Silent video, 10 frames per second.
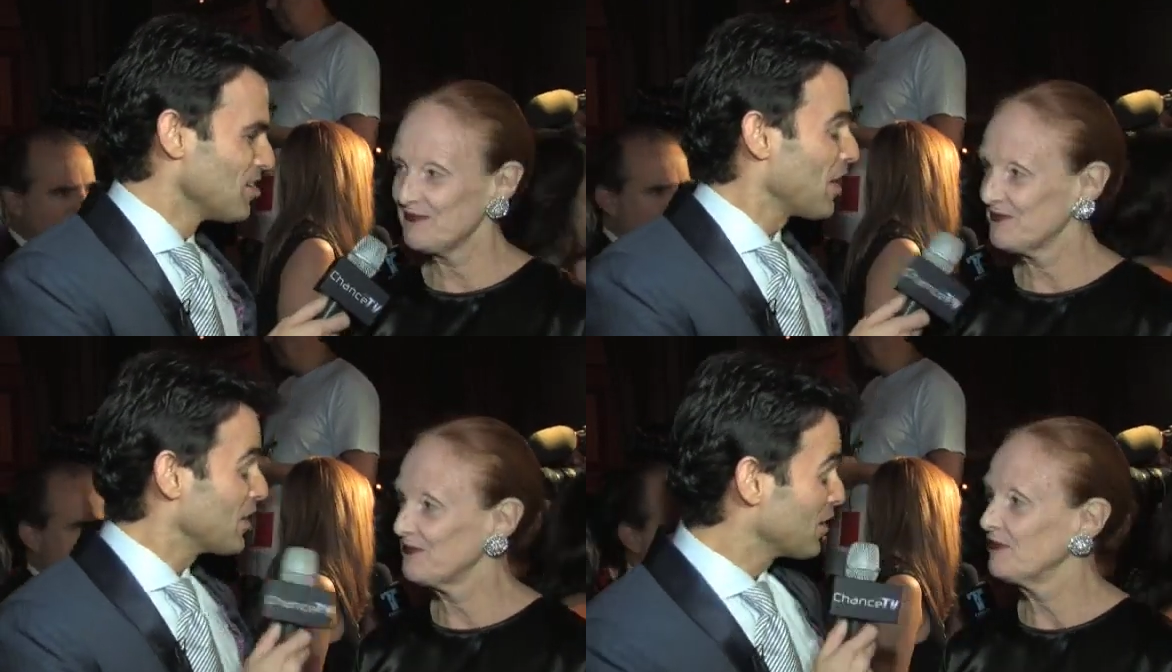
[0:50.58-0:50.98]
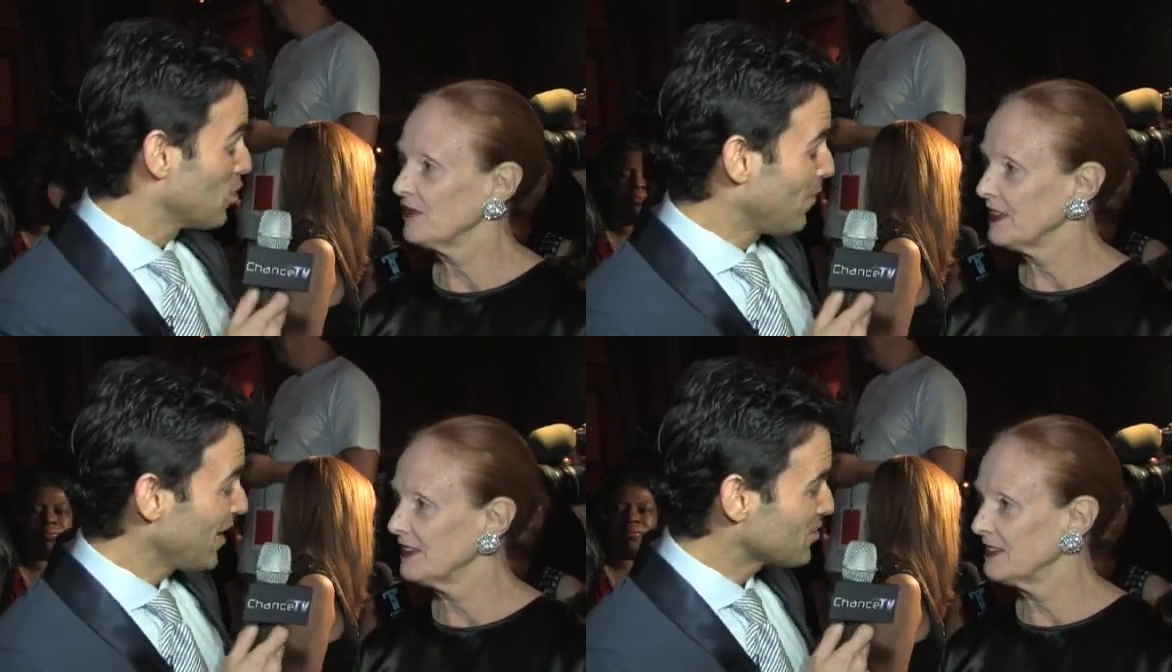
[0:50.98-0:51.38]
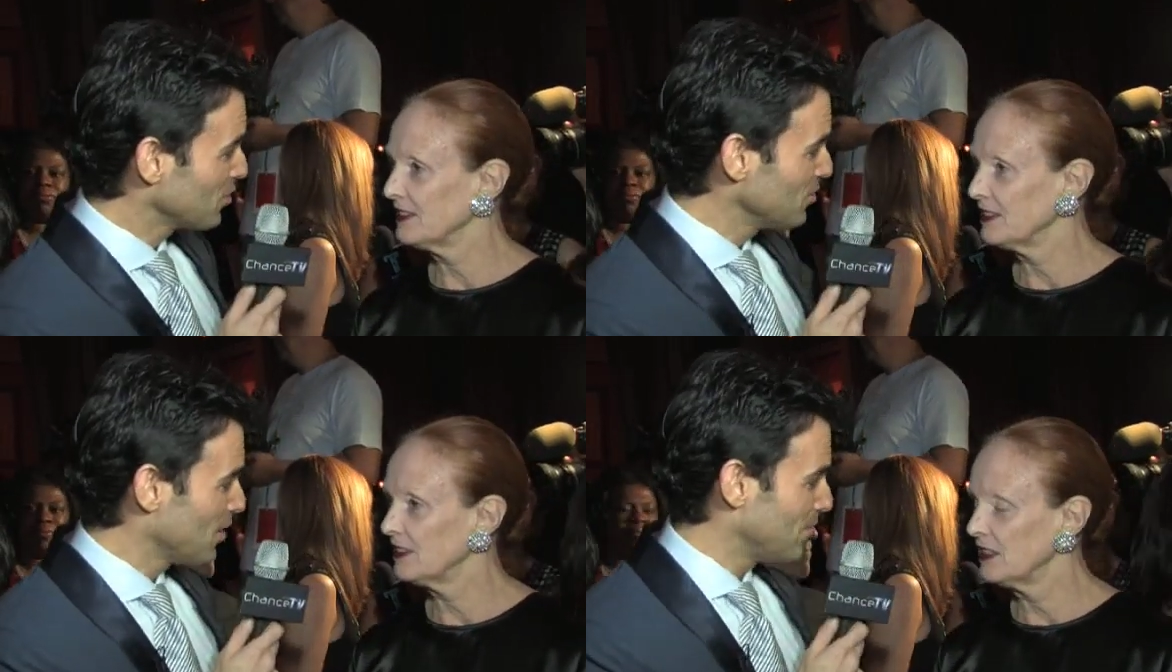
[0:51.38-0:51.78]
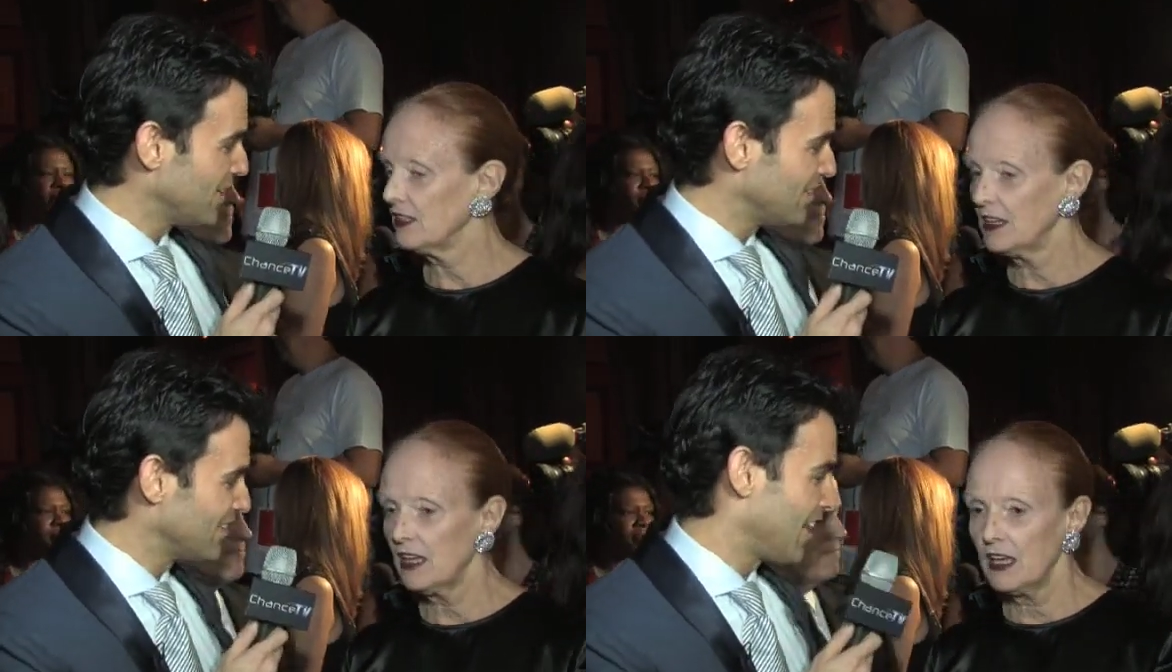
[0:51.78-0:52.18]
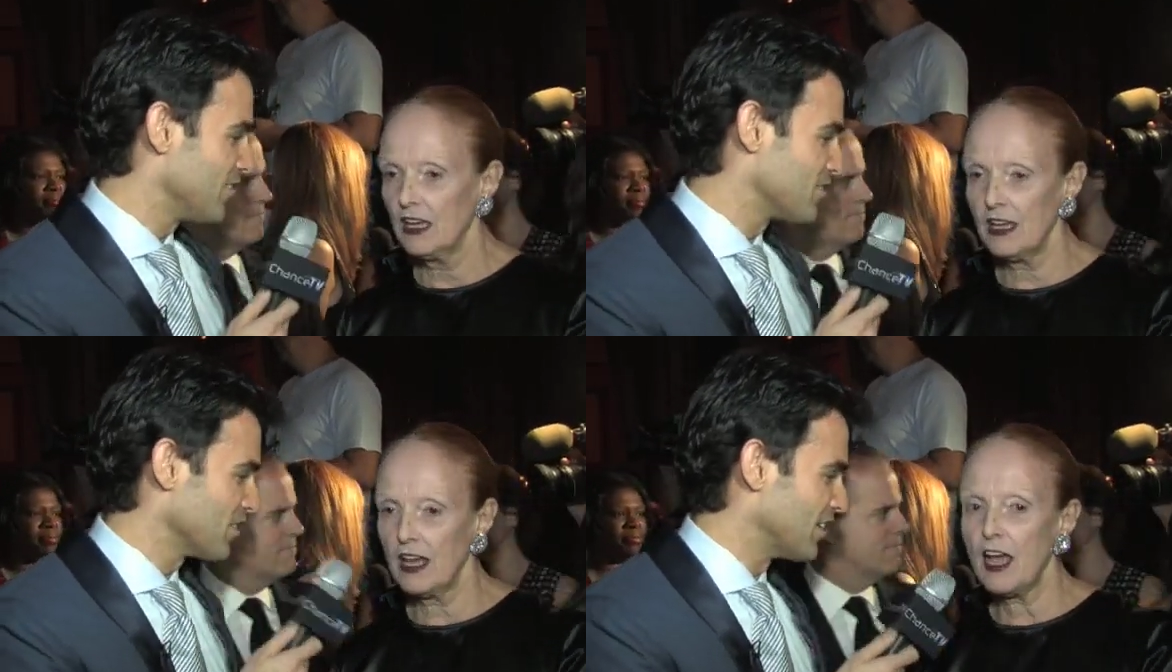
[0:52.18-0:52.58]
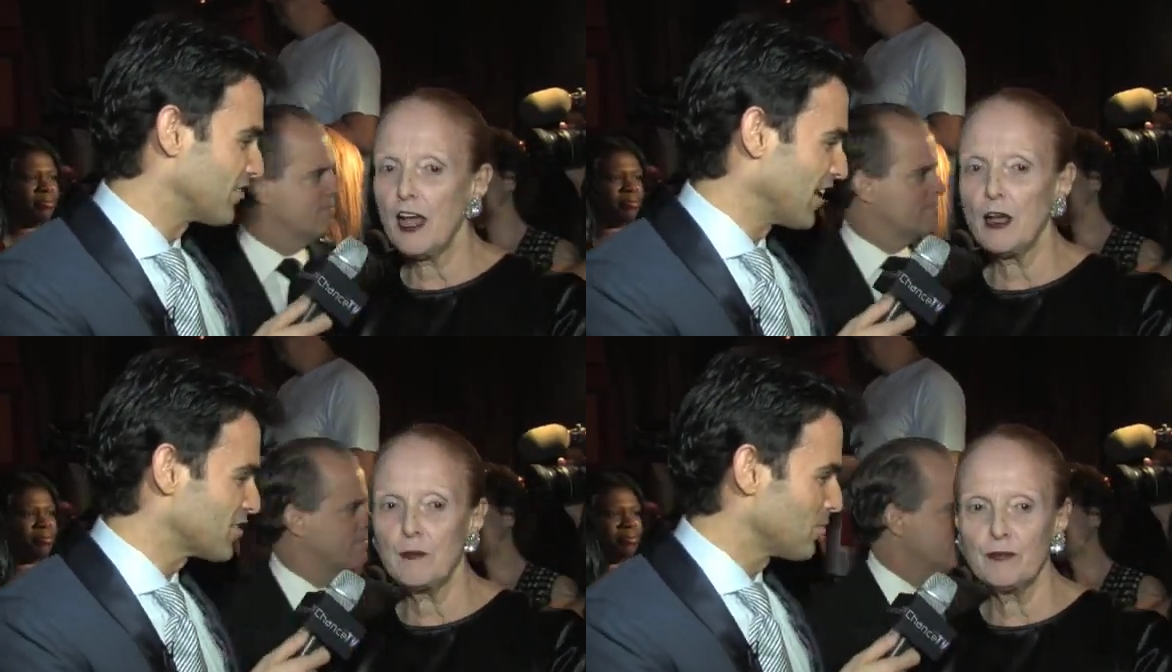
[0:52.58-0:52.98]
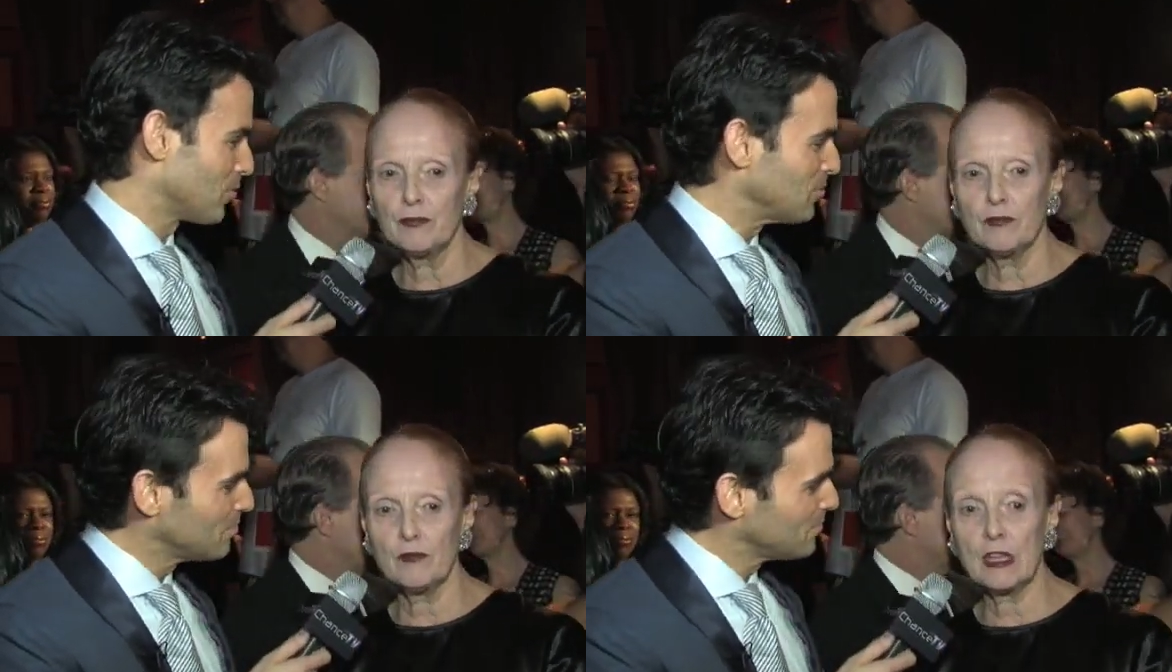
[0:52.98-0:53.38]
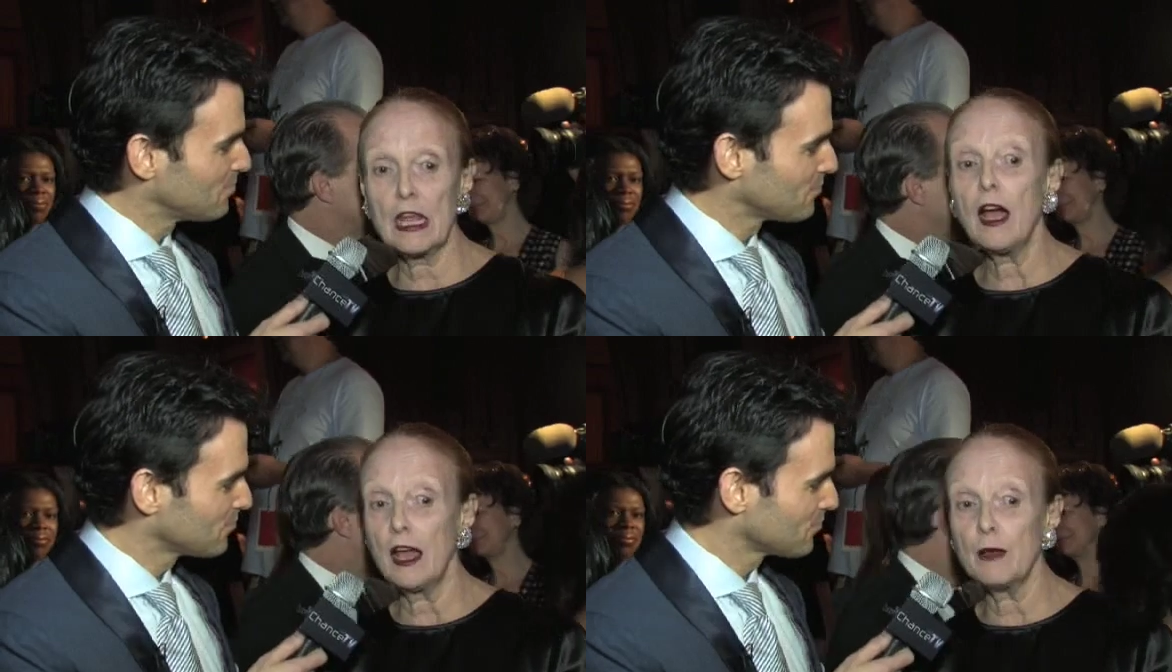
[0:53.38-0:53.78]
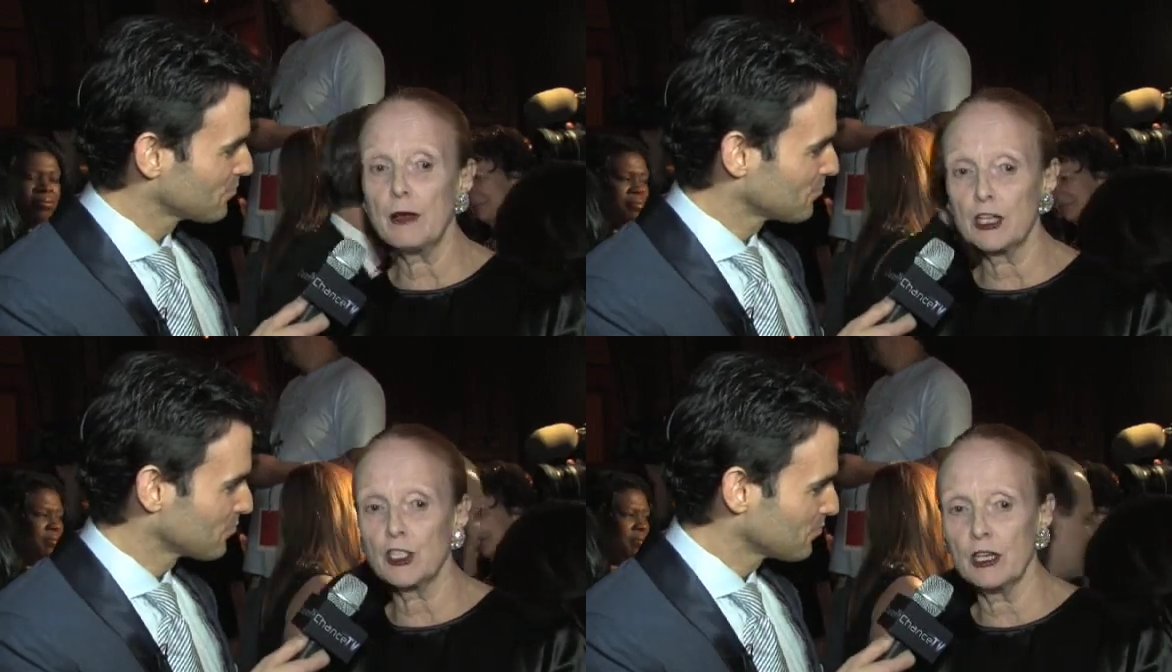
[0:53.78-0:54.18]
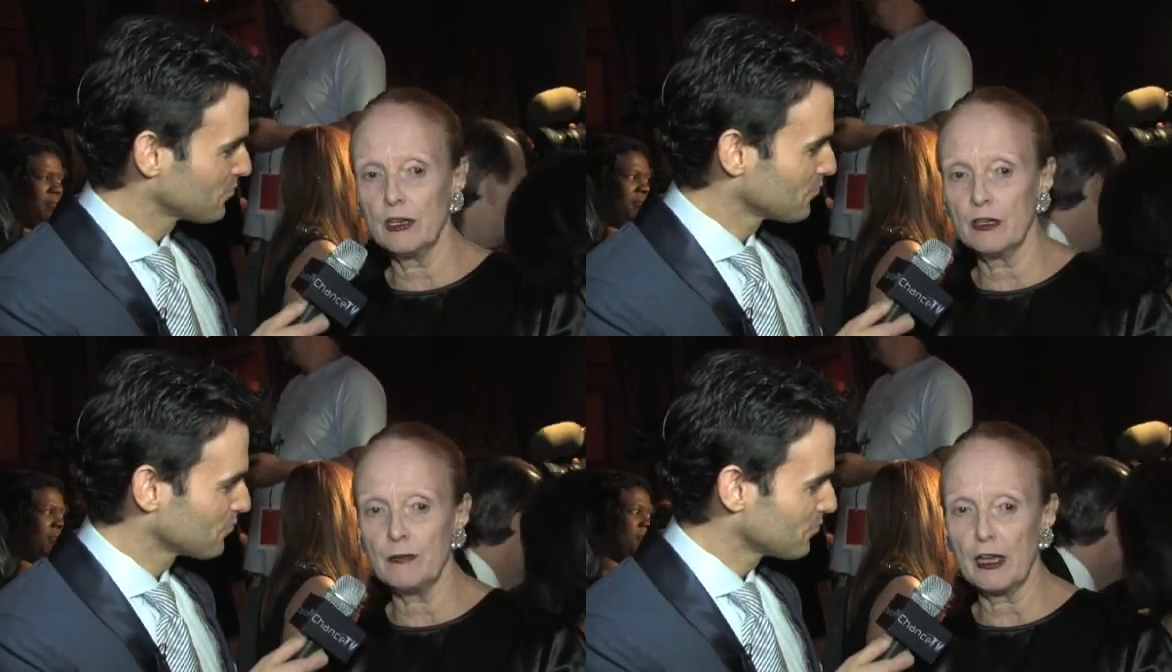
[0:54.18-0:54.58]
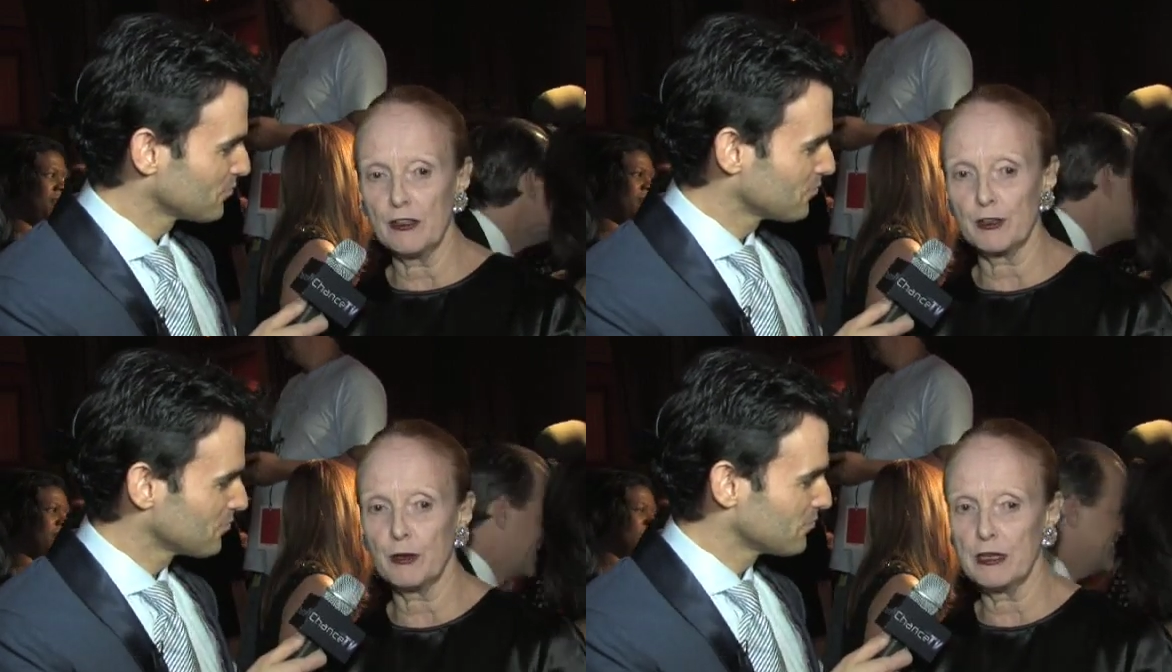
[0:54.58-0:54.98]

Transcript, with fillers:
Speaker 1: Are you going to go back soon? I mean, obviously, um, flexible.
Speaker 2: Yeah, I am actually. In about three